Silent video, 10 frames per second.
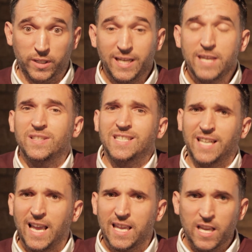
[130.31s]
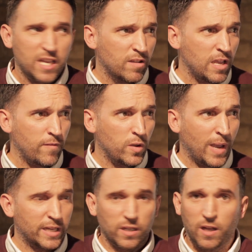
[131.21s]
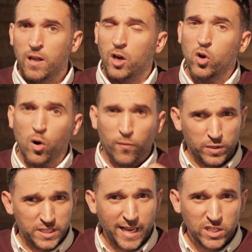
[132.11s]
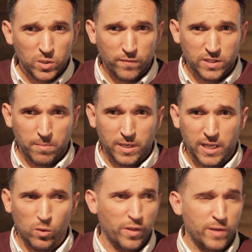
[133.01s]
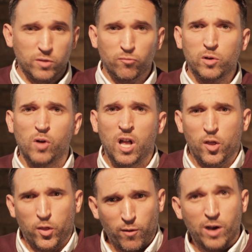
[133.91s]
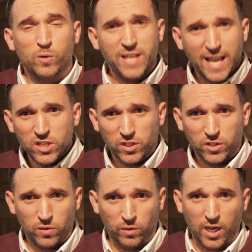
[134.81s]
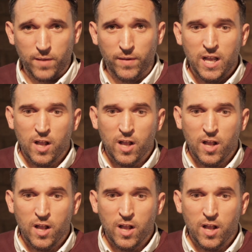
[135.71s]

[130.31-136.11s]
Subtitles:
And even today, if you had a confrontation with somebody or there was a real threat or danger to your life,